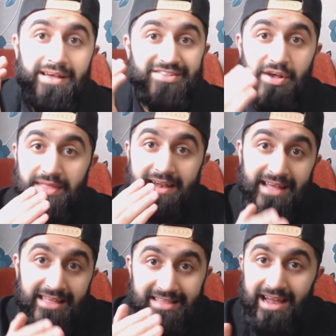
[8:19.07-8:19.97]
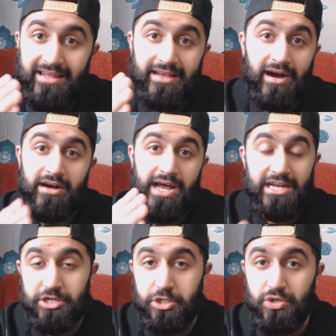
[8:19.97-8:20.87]
so that Death Gatling can't
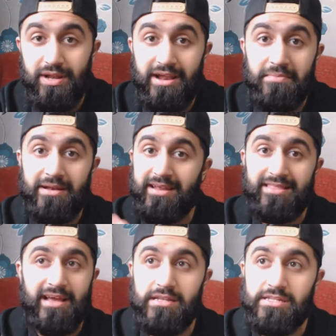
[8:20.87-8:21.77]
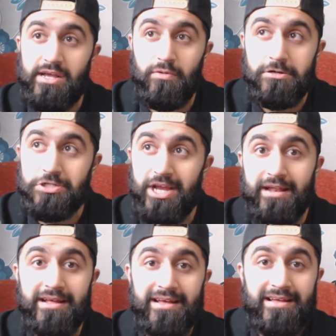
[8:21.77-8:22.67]
actually shoot at him, and Death Gatling's like, well
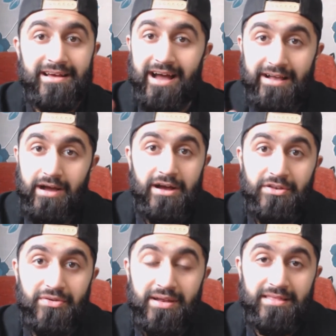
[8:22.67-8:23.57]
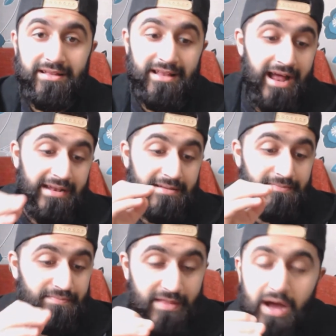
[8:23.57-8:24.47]
shit, I can't do anything. And
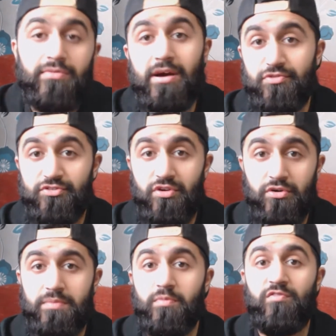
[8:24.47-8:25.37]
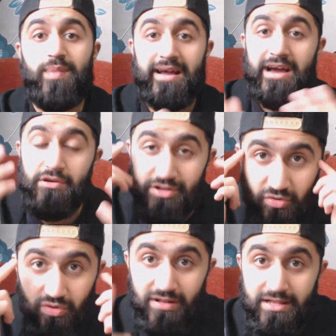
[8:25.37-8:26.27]
that was also a good move by Gato. It's
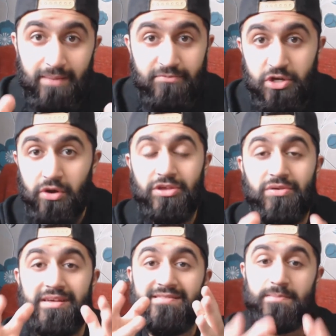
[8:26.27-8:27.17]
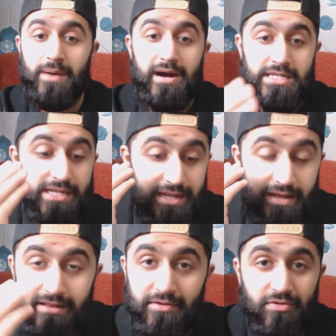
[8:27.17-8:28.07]
all, I'm showing you his smarts.
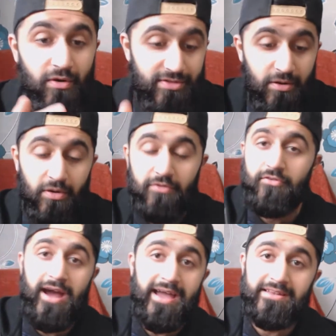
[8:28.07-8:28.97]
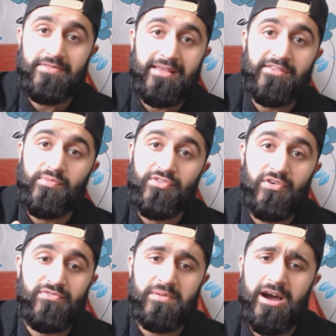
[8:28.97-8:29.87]
There were a variety of things we
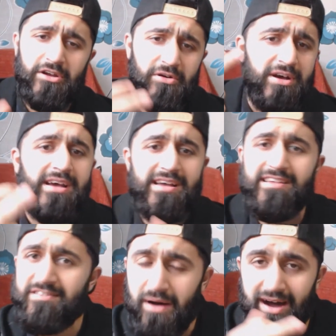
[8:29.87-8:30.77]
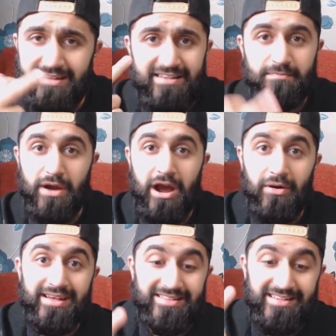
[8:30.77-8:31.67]
saw from Gato. His smarts, his
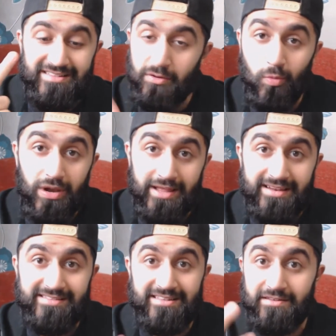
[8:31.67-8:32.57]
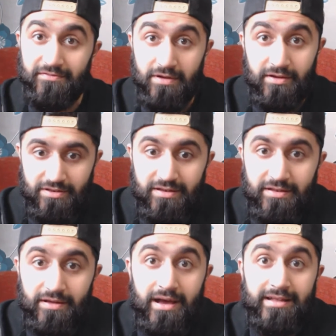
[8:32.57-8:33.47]
prowess, his unwillingness to
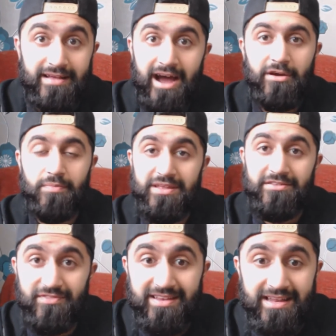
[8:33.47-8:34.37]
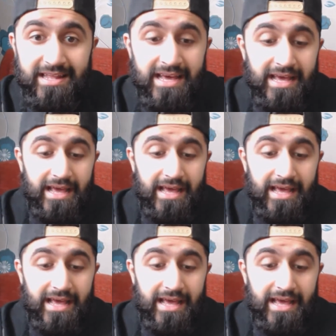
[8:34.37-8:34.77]
die or be defeated,